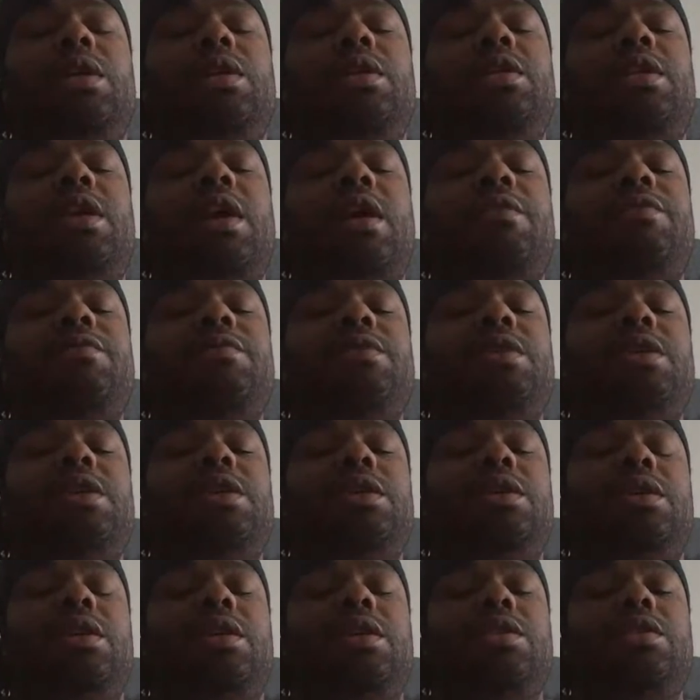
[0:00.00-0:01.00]

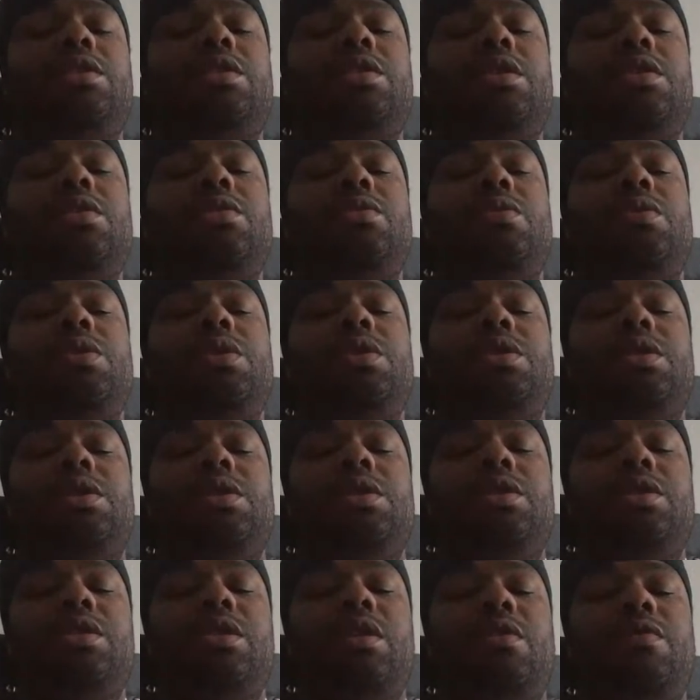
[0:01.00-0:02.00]
definitely continuously
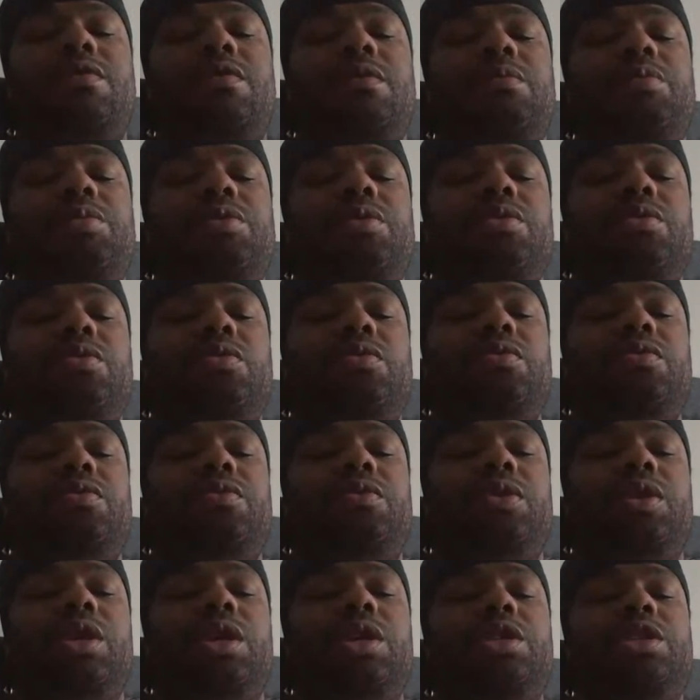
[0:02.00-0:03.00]
self improve,
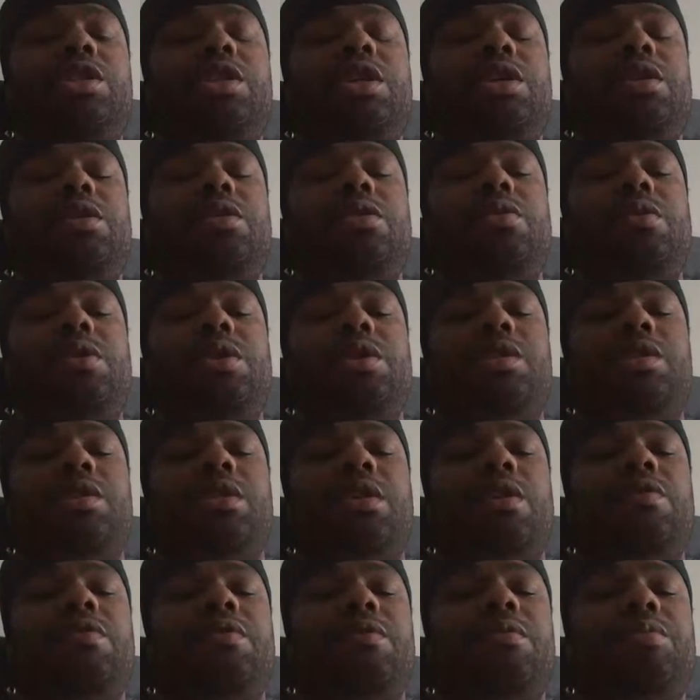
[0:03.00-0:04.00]
continuous
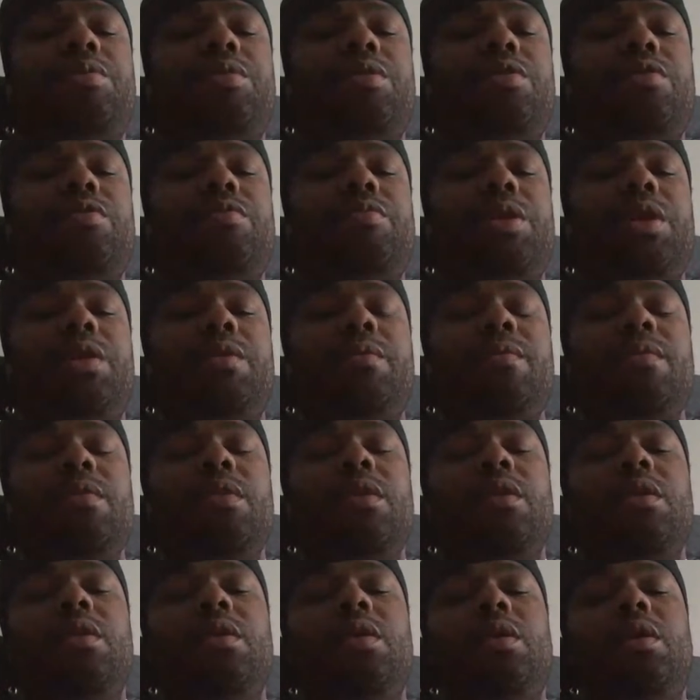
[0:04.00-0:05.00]
self improvement,
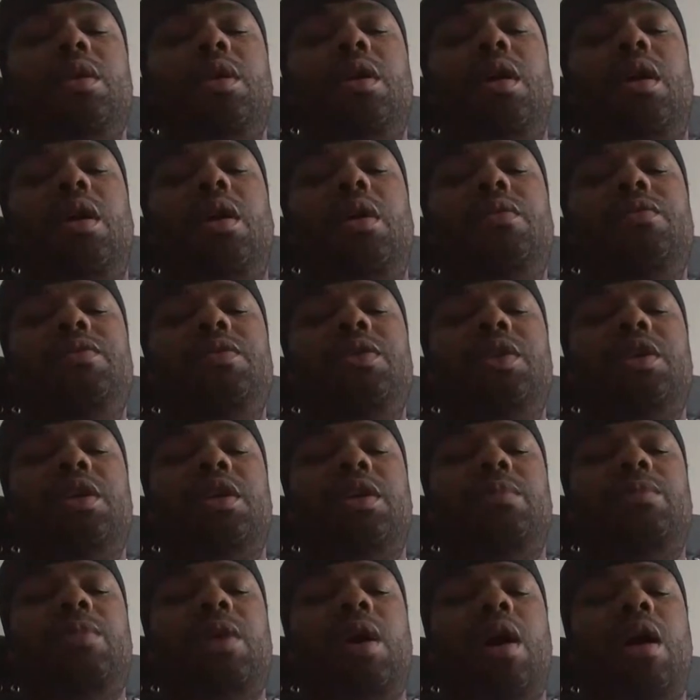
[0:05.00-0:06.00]

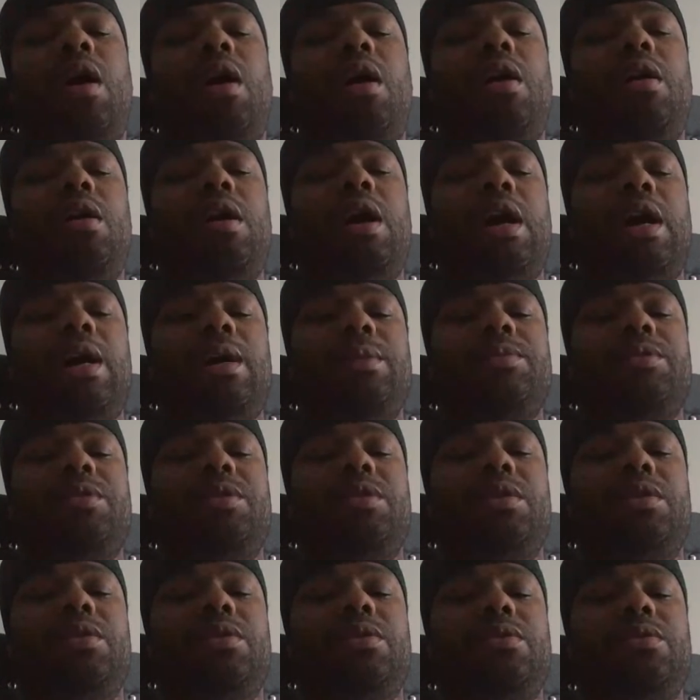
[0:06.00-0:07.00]
overcome all
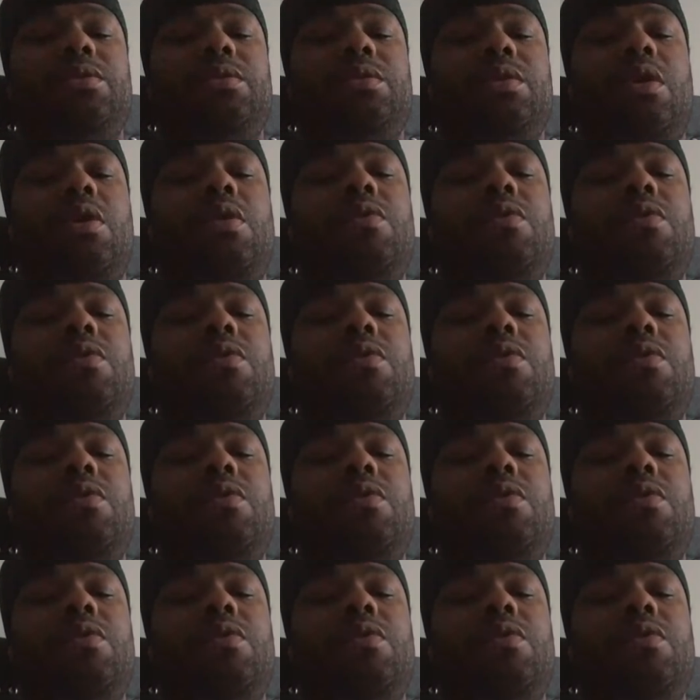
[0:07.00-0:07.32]
obstacles.